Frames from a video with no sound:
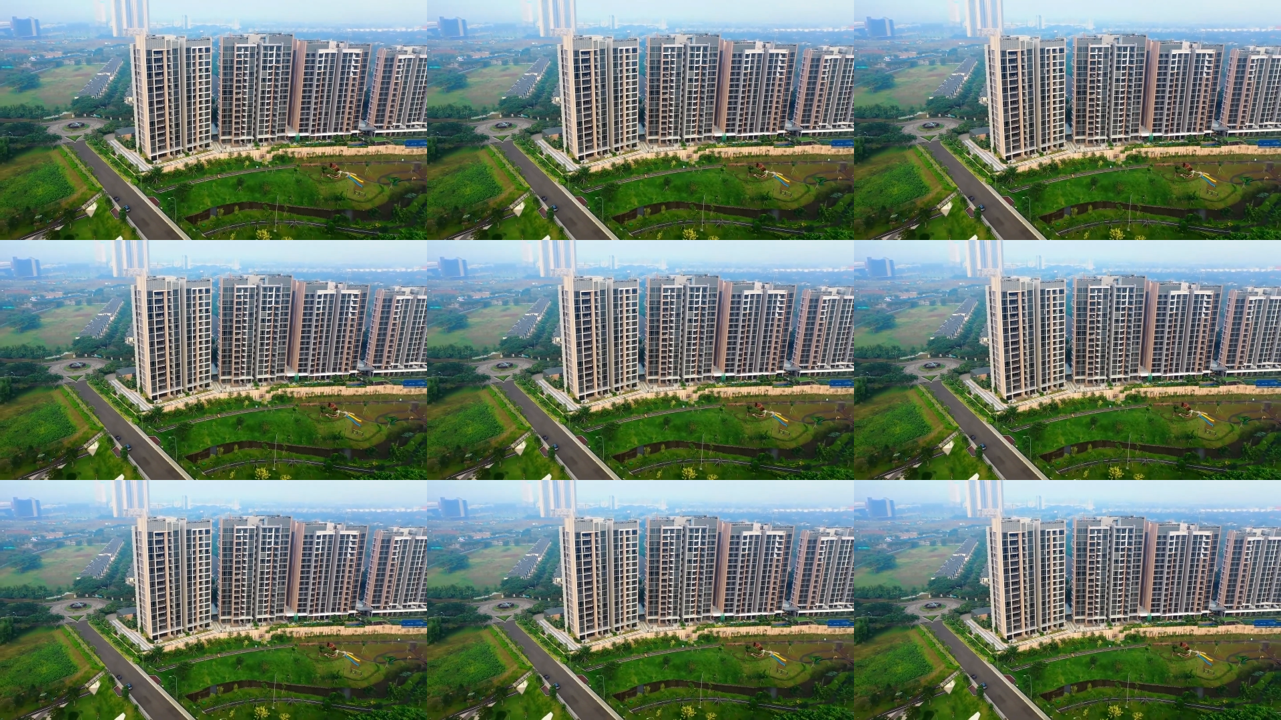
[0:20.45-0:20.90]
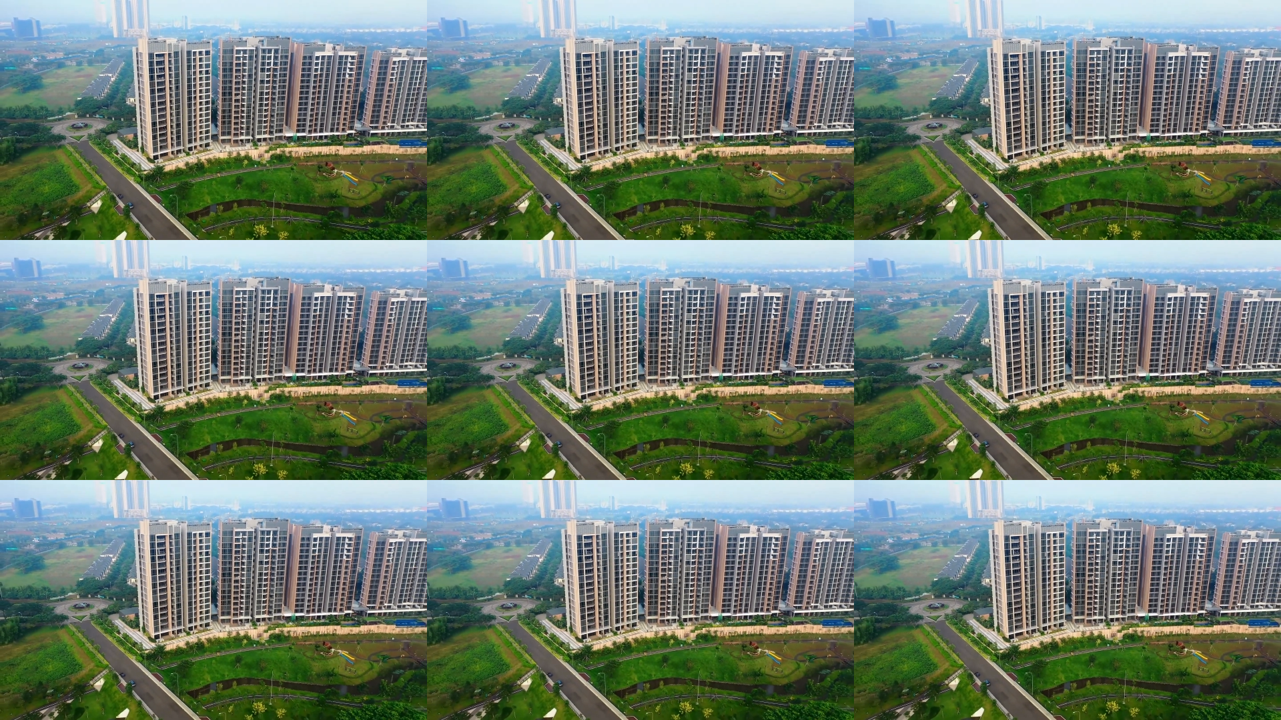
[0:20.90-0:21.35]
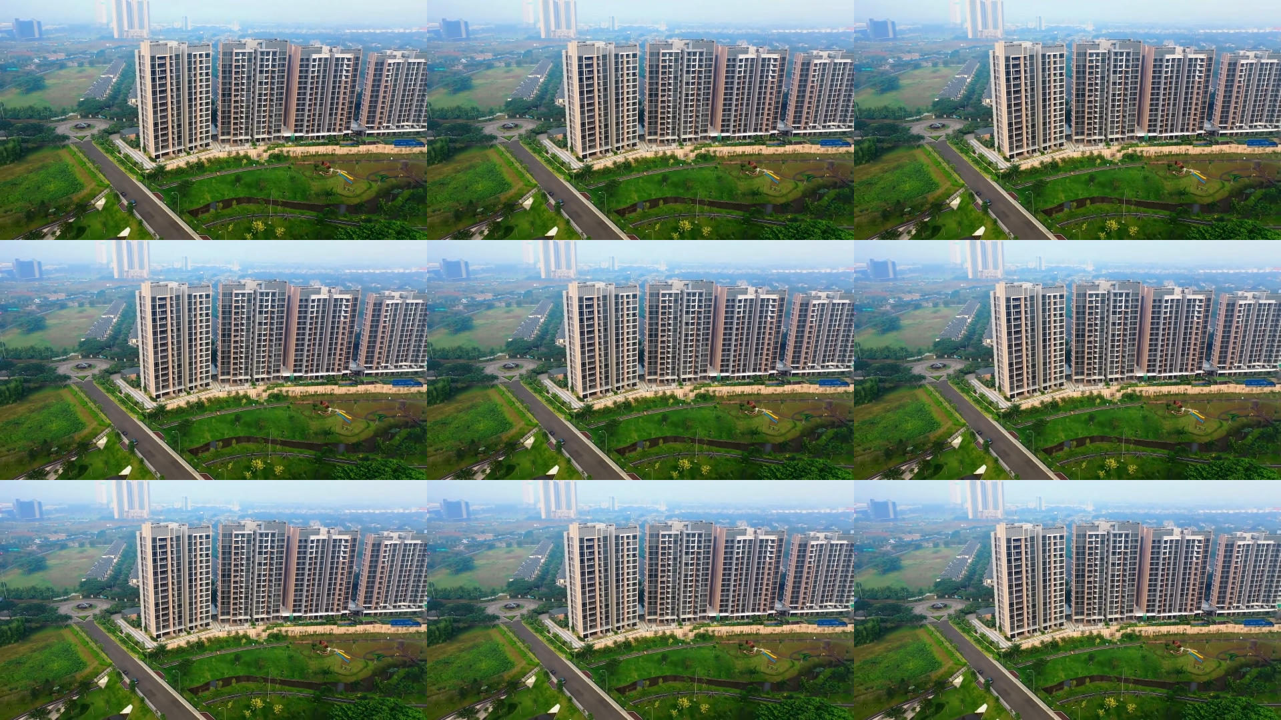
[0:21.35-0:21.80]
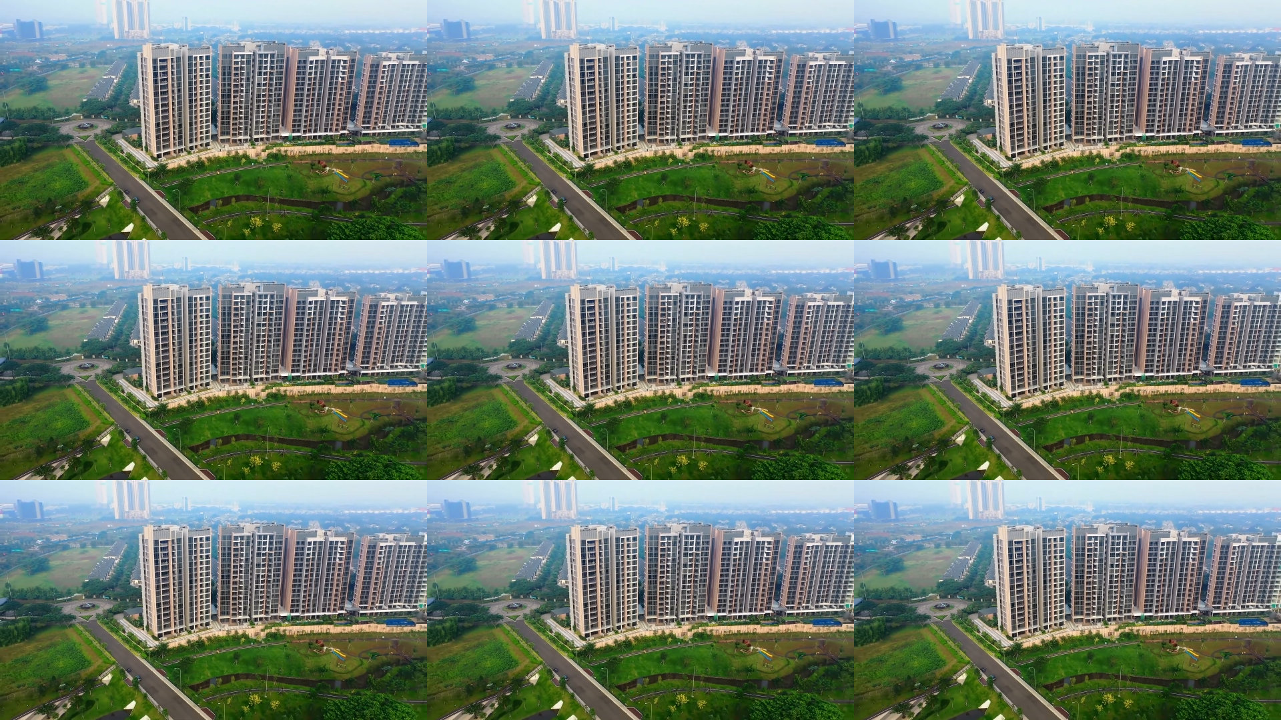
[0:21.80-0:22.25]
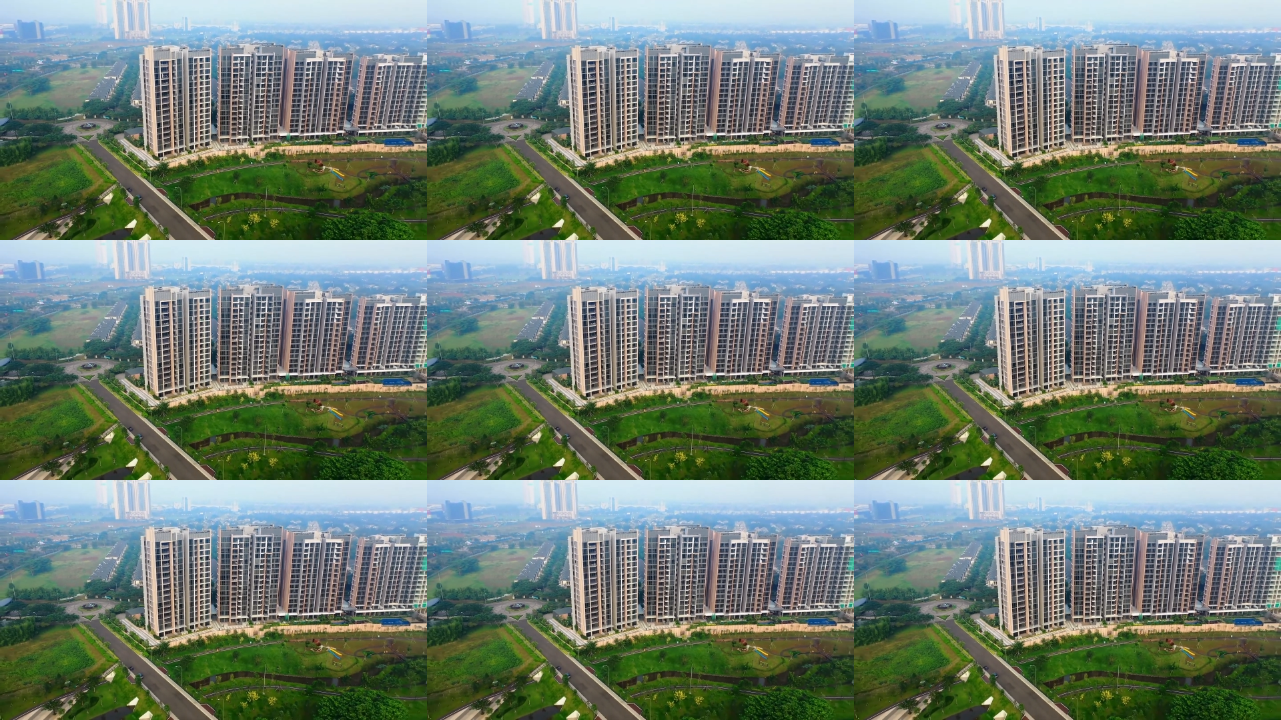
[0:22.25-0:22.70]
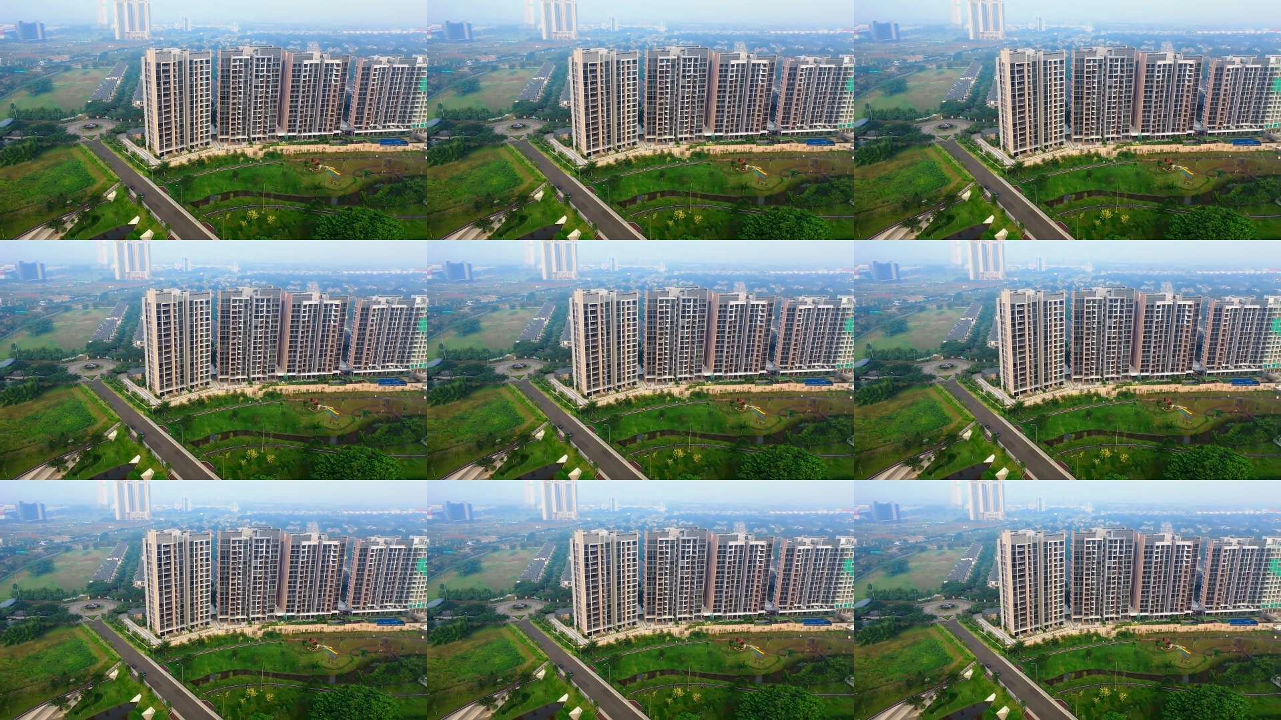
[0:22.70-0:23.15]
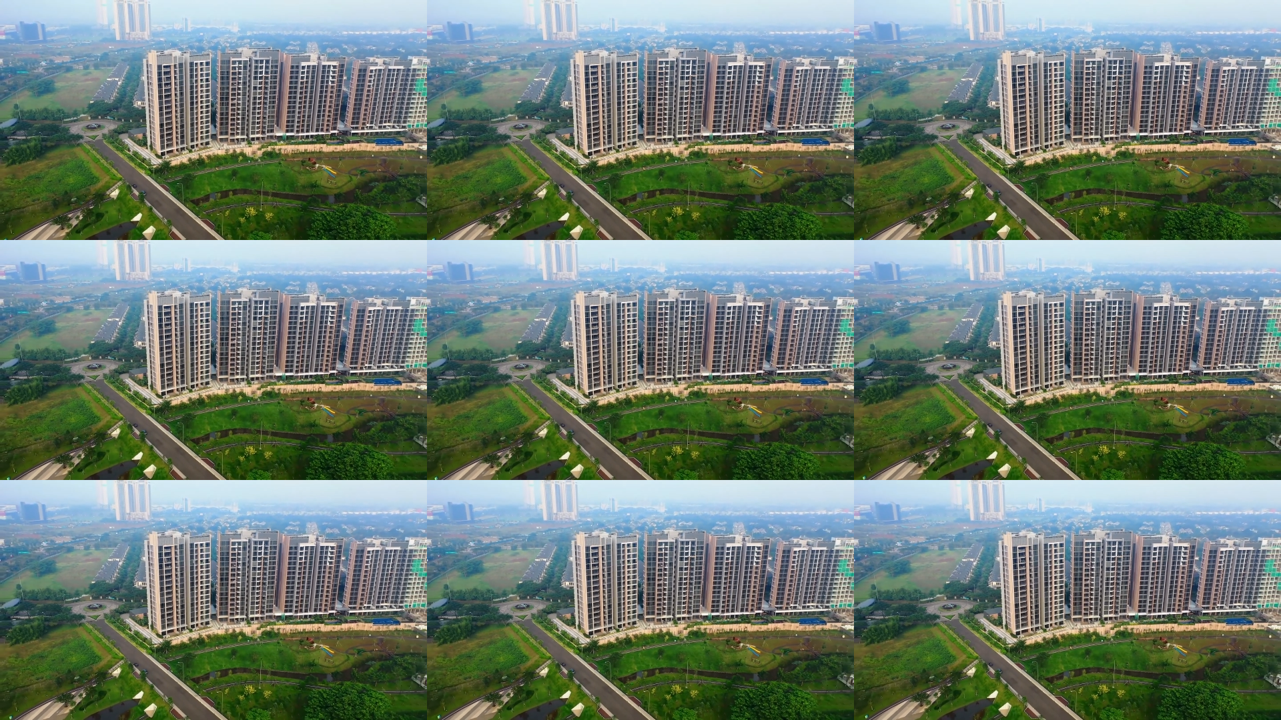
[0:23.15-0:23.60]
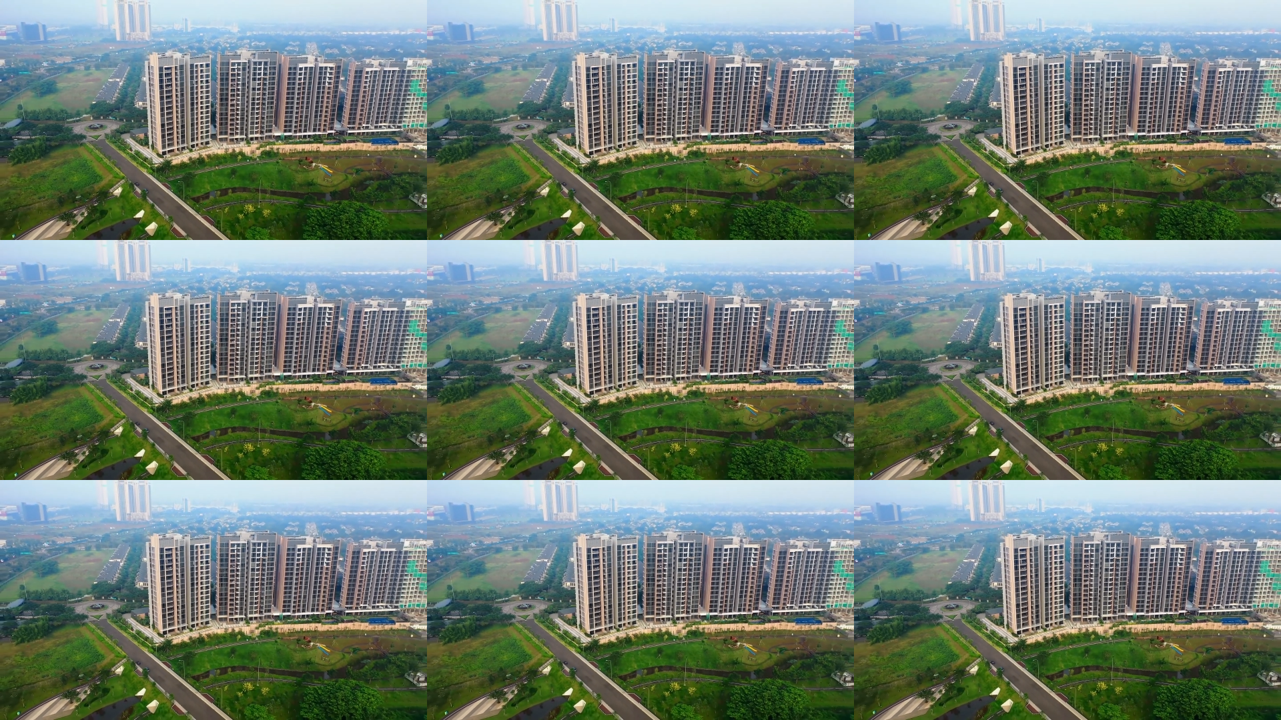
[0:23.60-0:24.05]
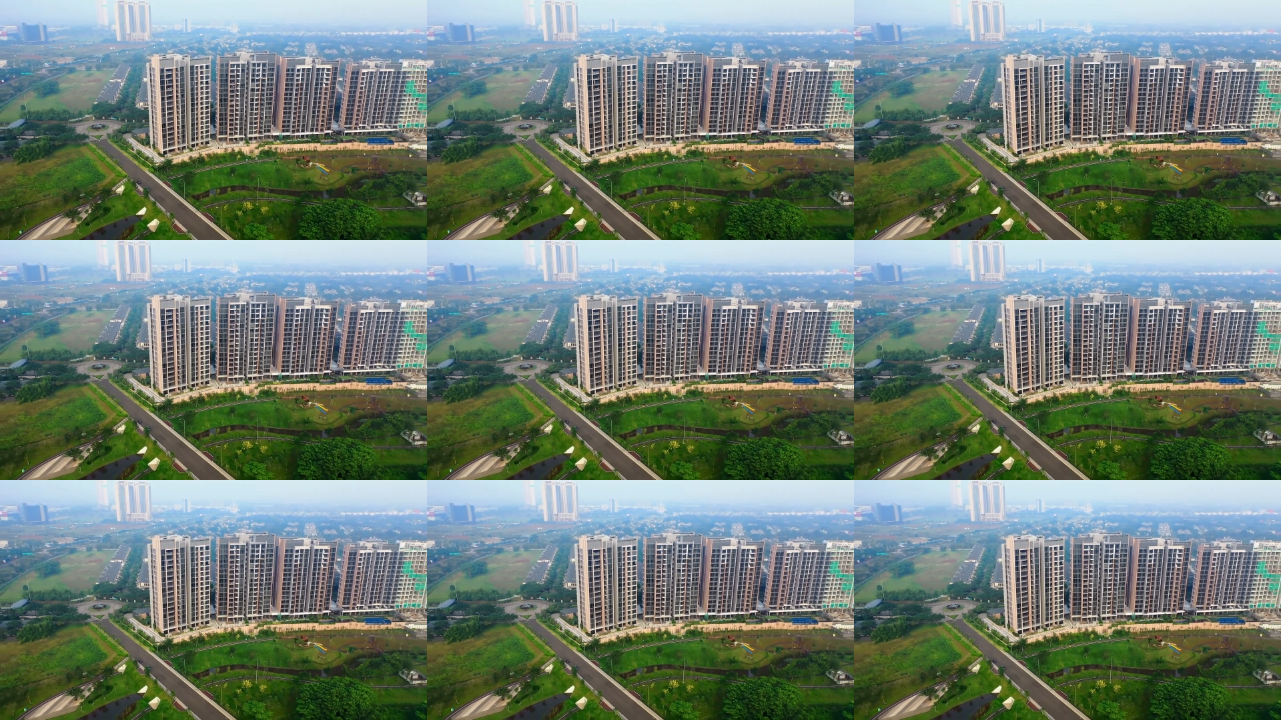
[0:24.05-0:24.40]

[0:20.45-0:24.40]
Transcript: Nobody's mouth can be seen.